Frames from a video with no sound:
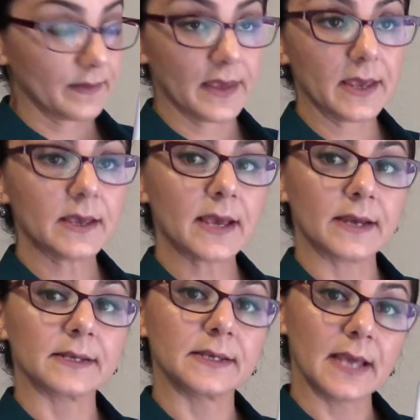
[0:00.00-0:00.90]
they
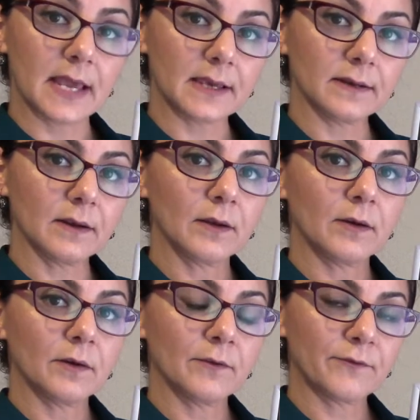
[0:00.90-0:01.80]
can gain
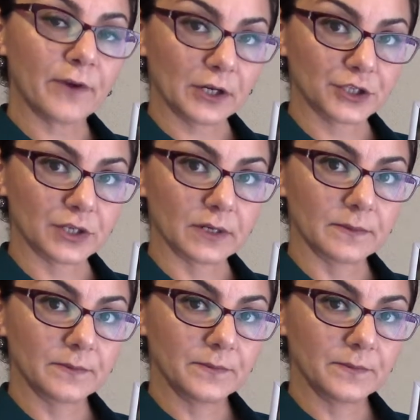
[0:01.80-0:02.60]
function,